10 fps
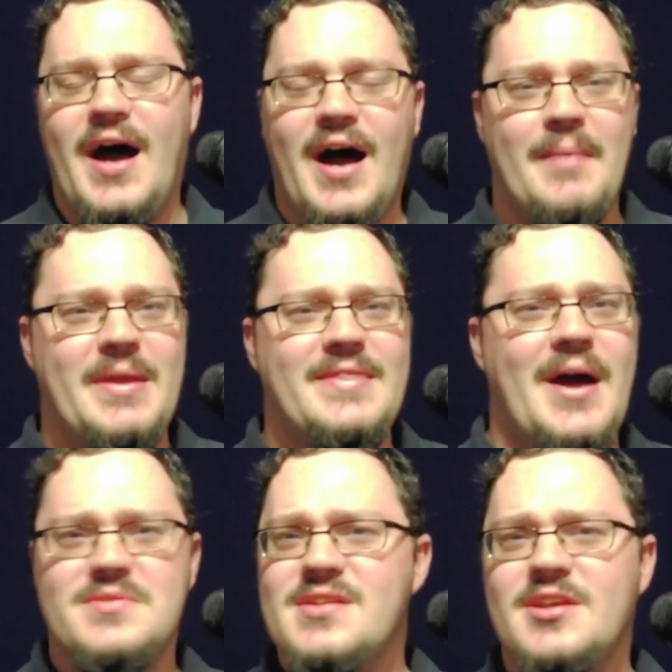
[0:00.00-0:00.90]
I mean, that
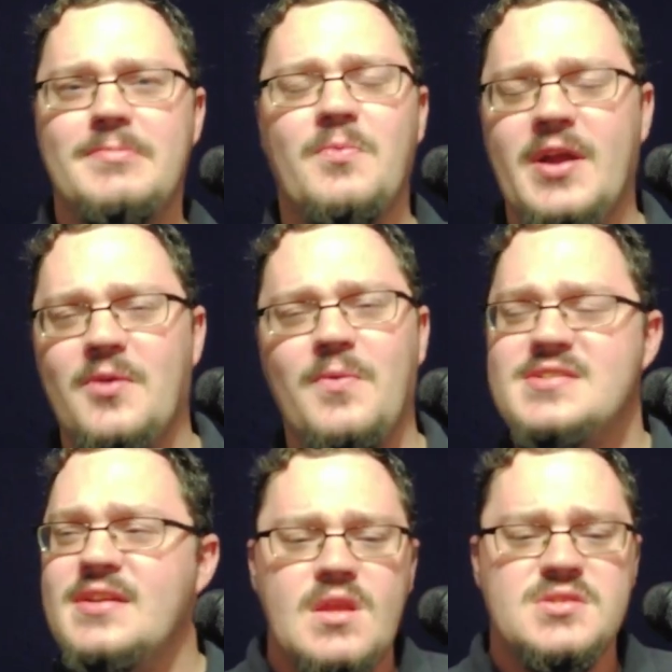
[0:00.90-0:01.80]
was a little bit weird,
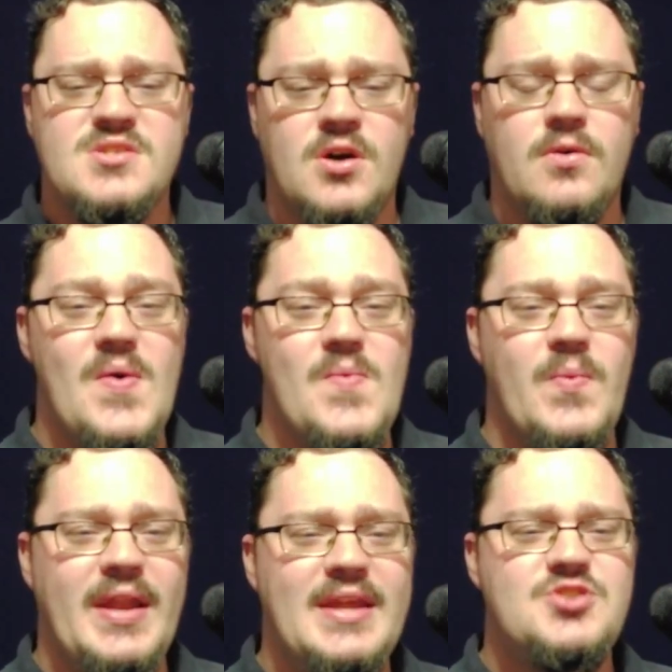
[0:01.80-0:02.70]
wasn't it? So
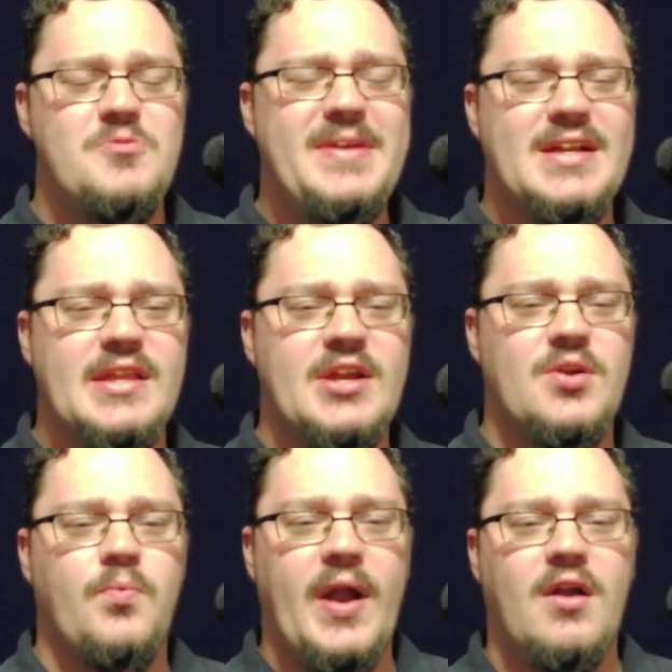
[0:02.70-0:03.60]
we need to be clear
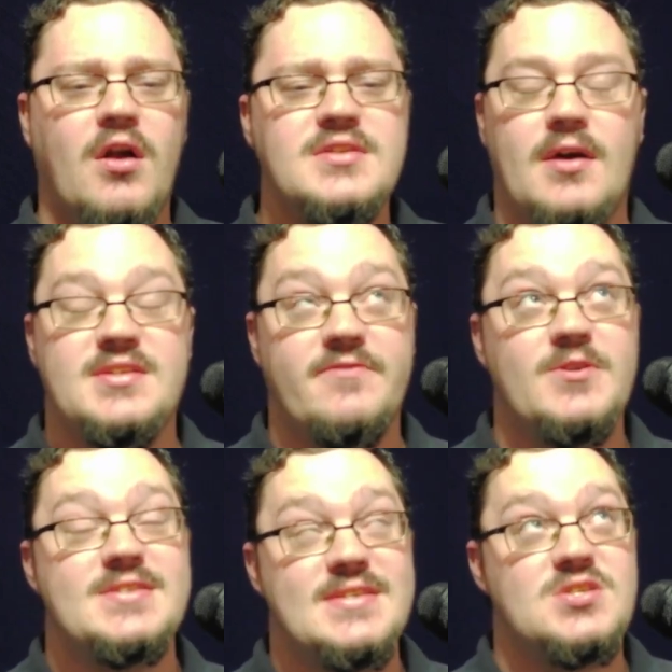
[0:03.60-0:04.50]
where
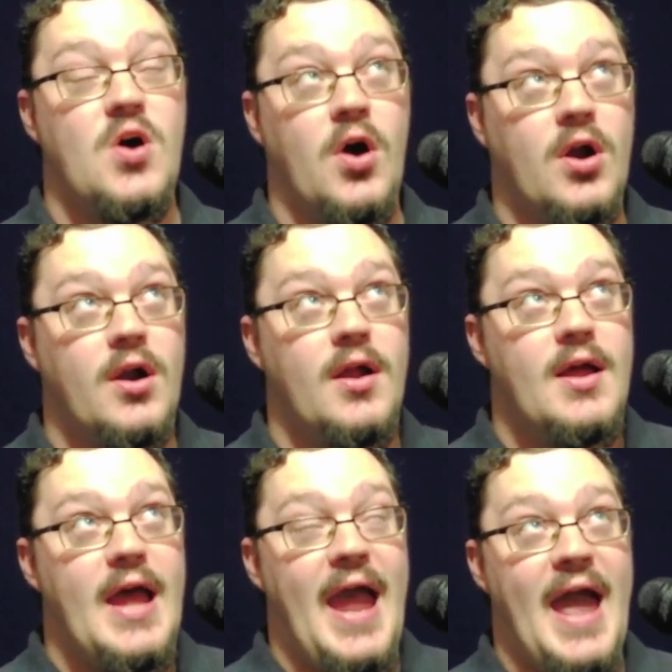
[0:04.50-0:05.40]
differences are,
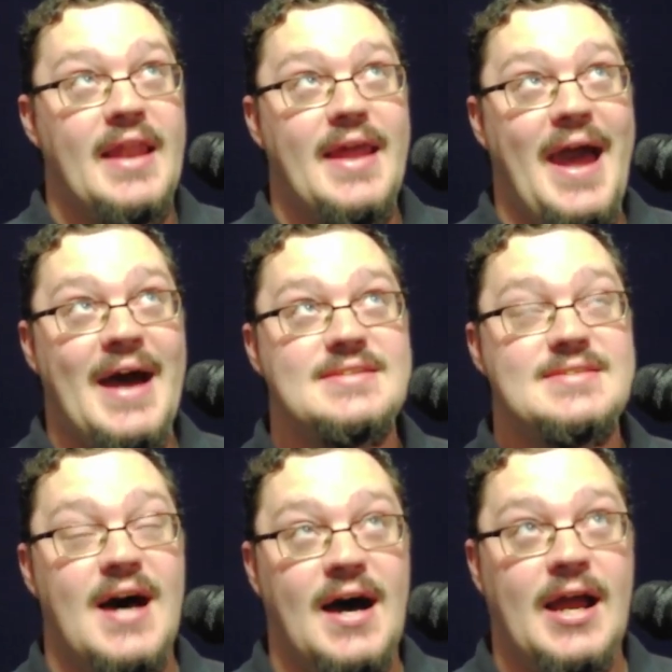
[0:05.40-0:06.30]
and at
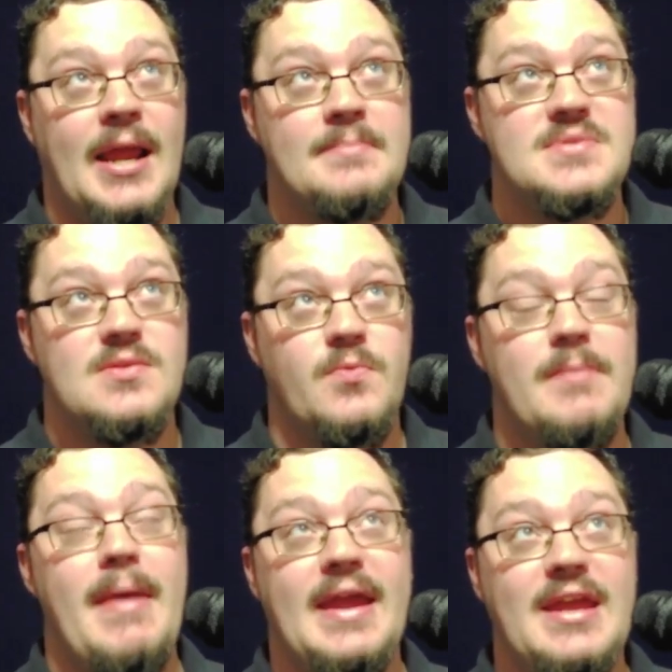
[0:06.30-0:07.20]
times we
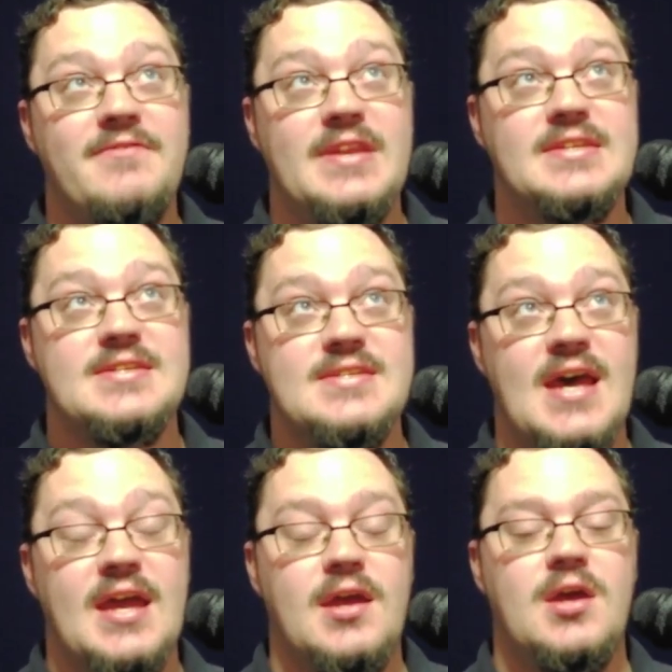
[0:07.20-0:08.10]
may even need to
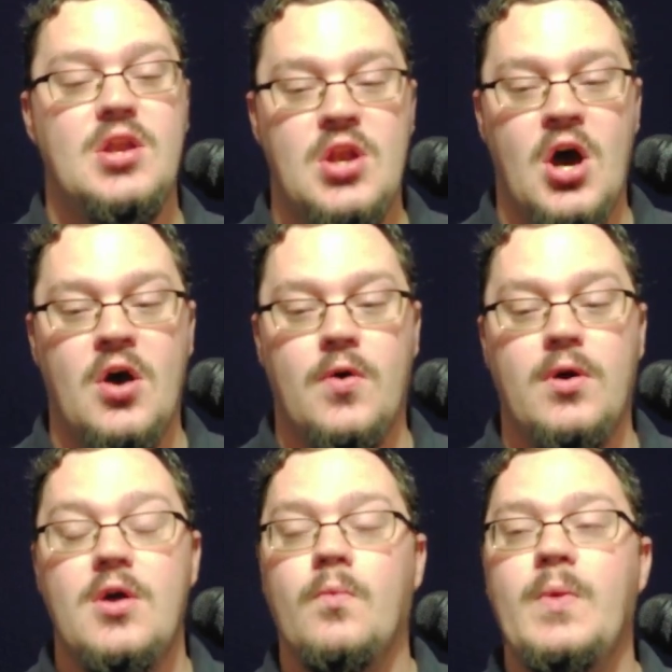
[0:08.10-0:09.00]
say, no,
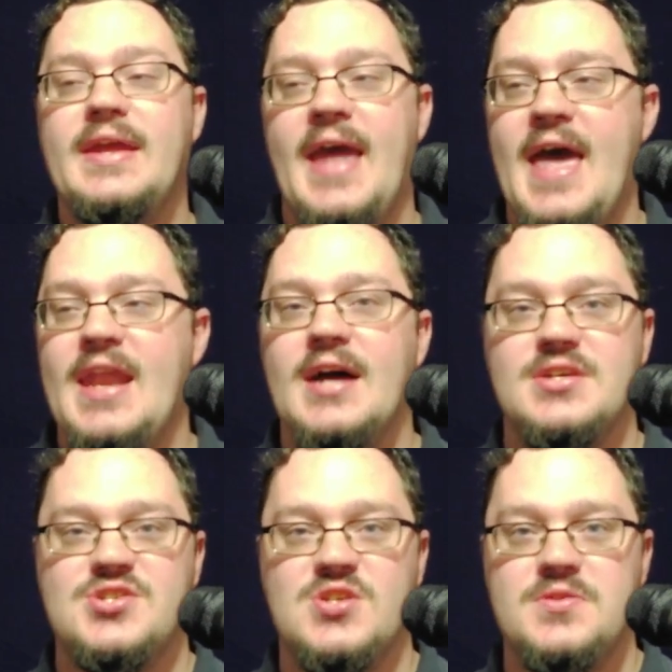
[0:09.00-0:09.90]
we cannot
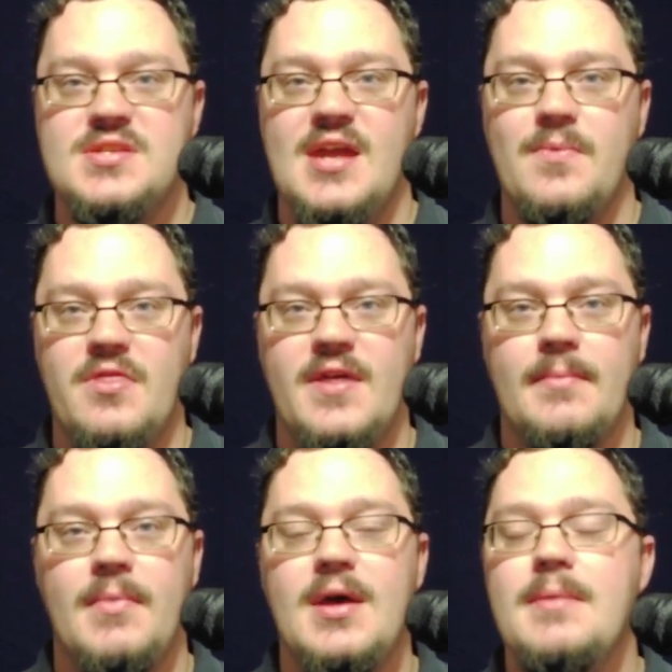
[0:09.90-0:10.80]
associate with
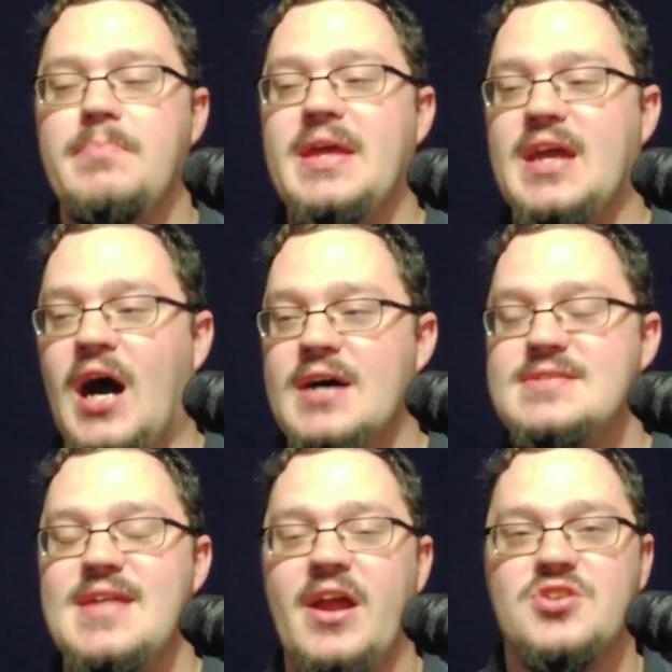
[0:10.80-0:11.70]
them because
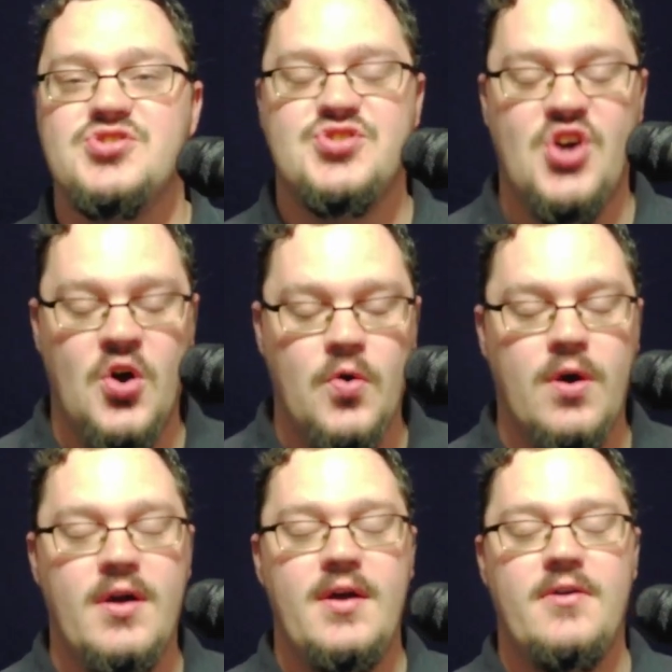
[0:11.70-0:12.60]
they are so
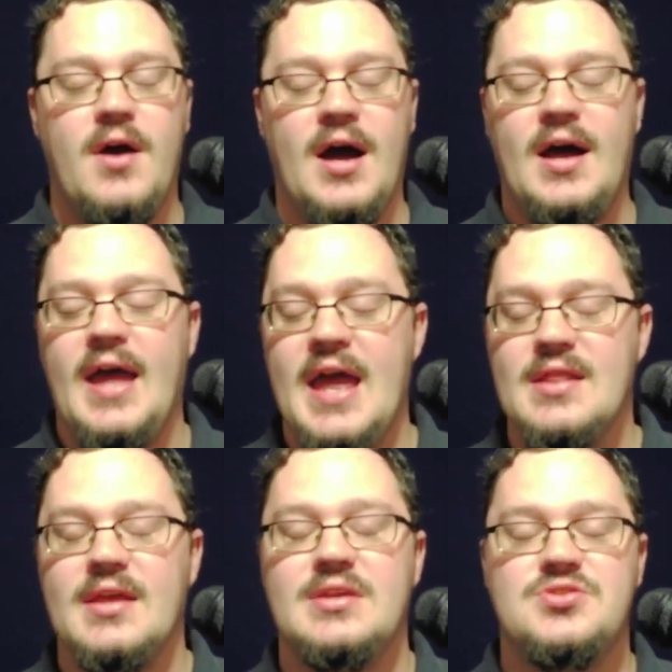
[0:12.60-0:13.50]

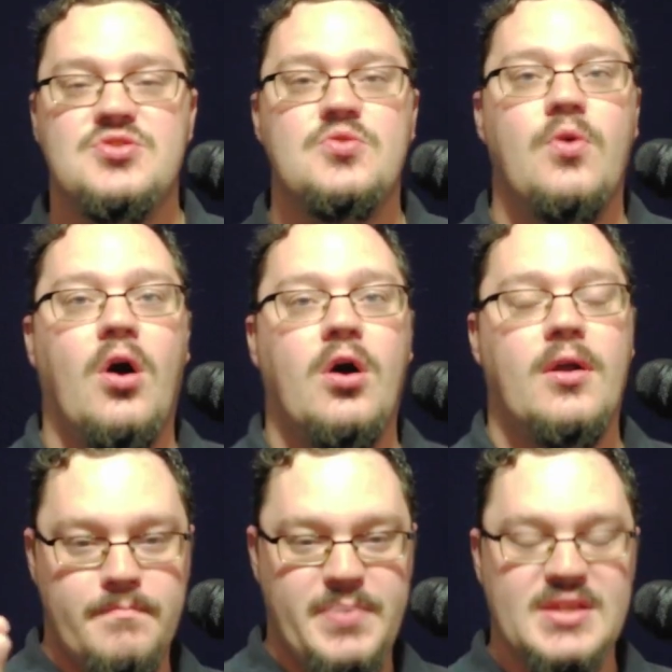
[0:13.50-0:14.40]
alien to
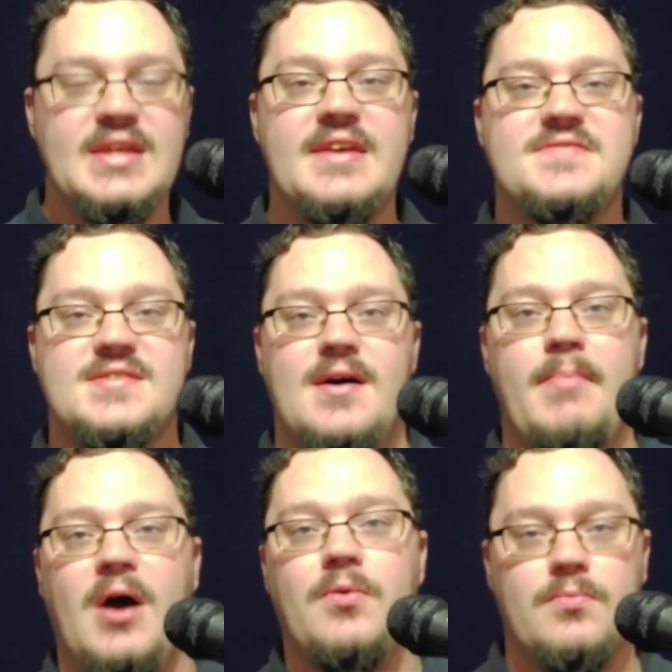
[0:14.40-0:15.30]
our beliefs
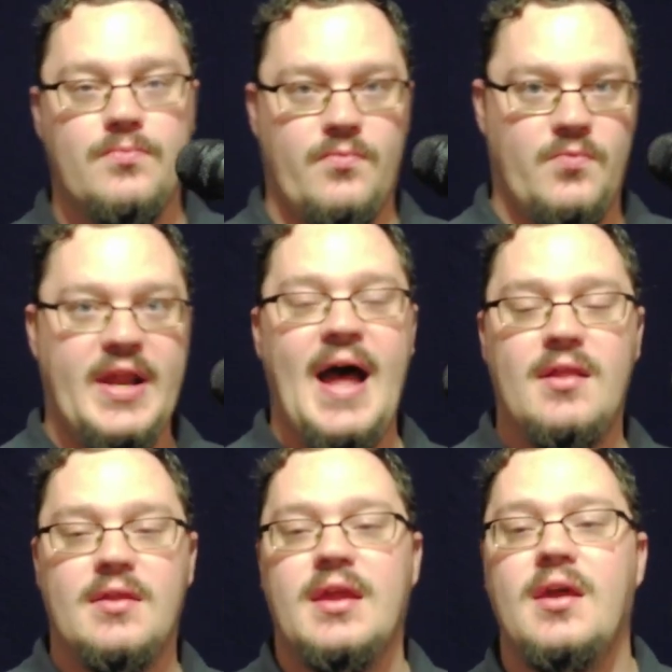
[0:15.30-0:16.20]
about
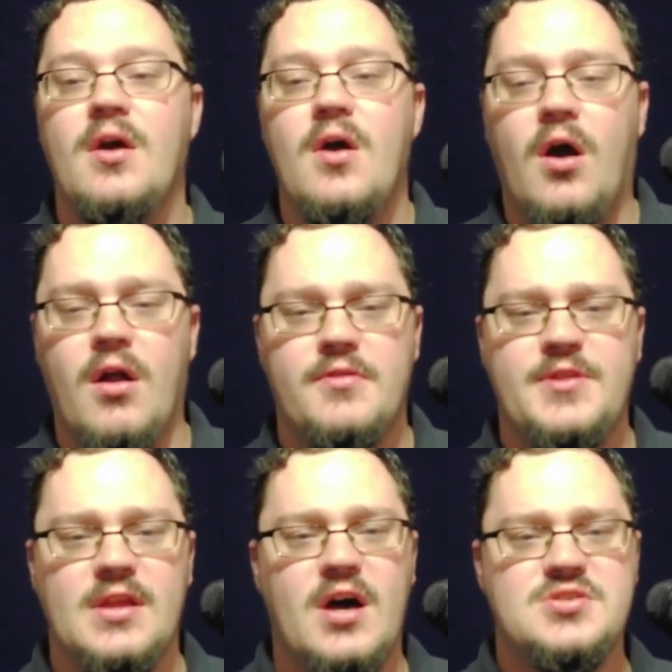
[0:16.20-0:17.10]
reality, our
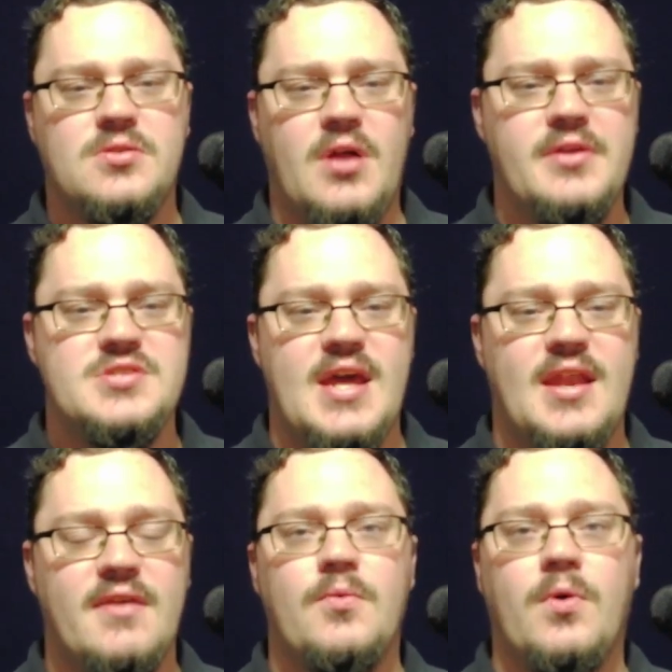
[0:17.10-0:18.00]
theological
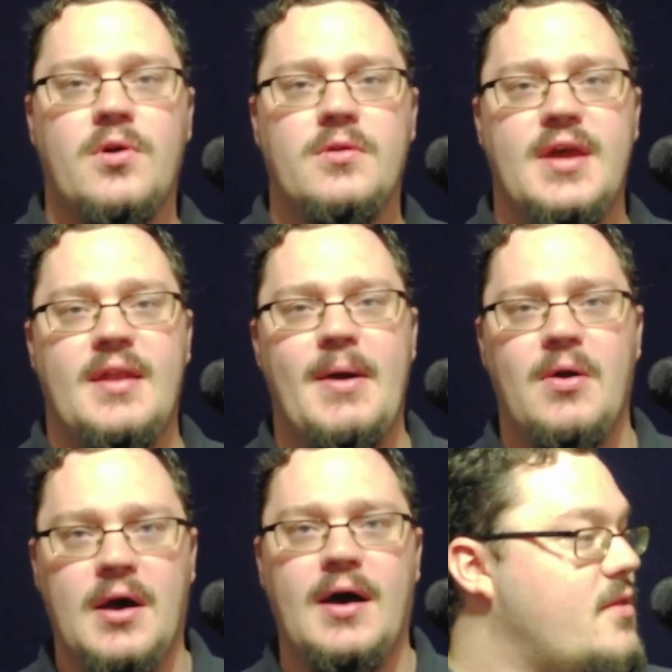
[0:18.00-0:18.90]
understanding of the world and about God.